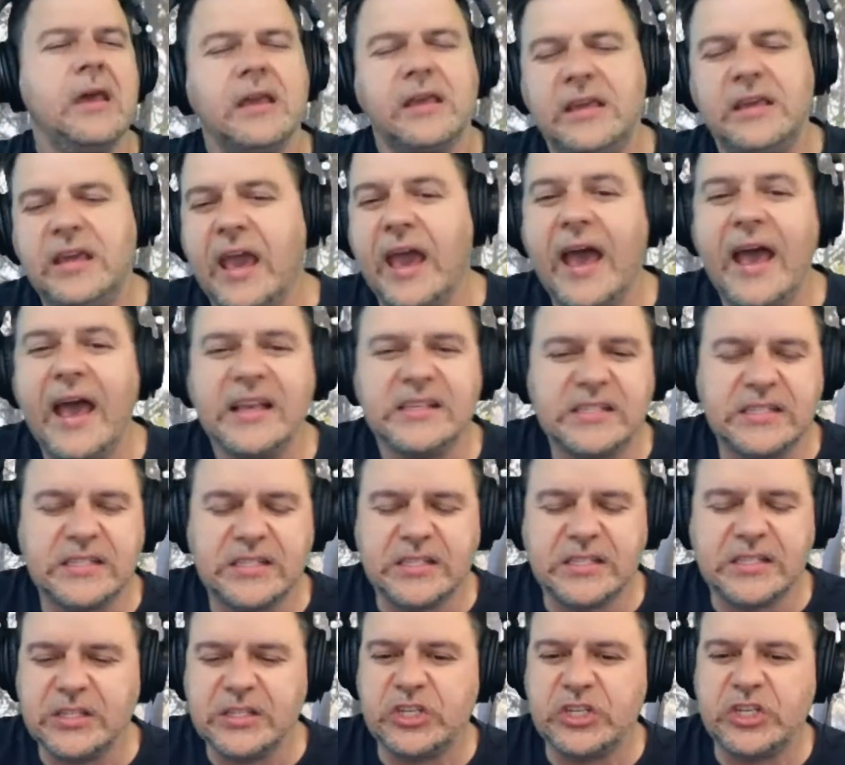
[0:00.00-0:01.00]

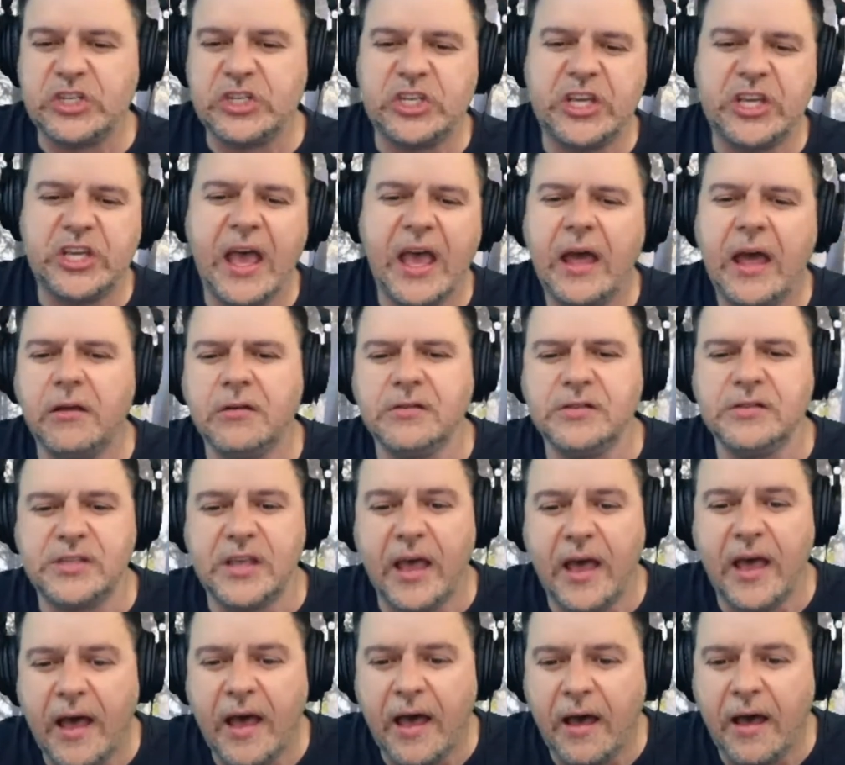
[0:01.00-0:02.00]
casting
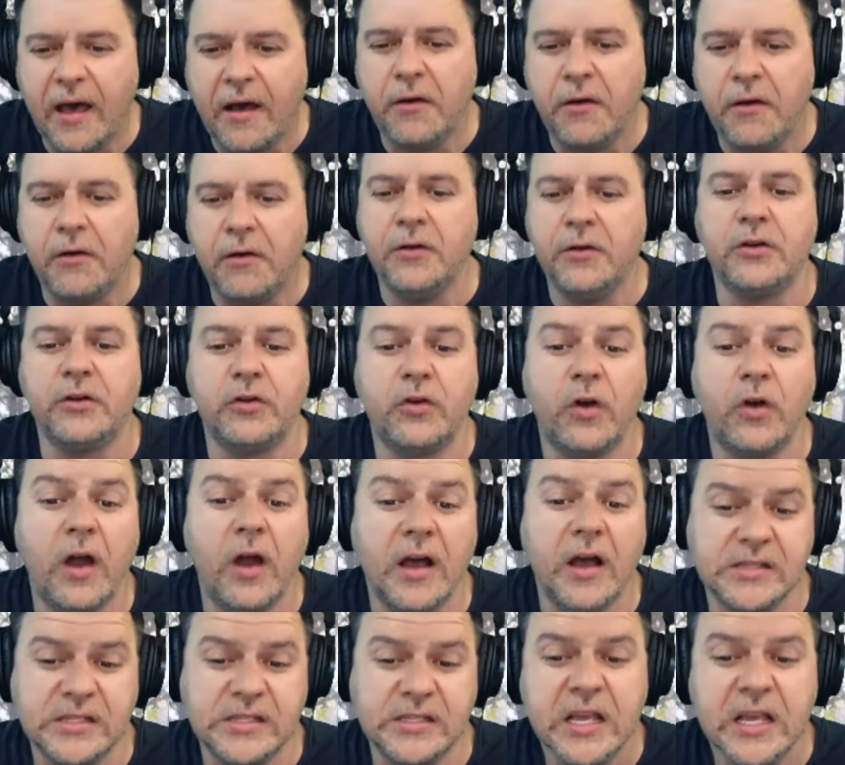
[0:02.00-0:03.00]
shadows out
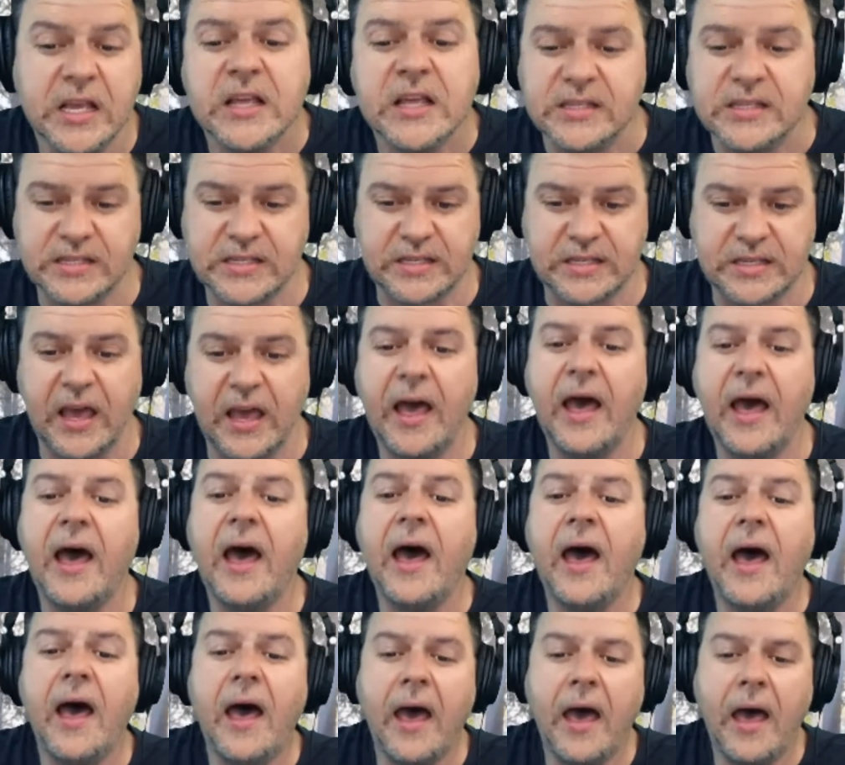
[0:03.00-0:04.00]
across the
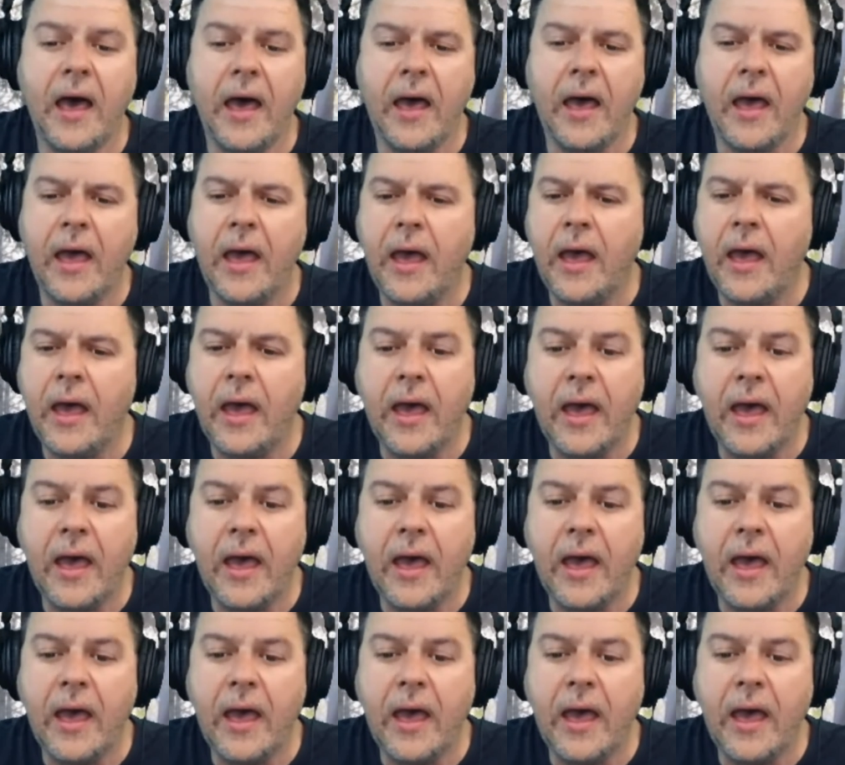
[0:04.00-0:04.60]
sky.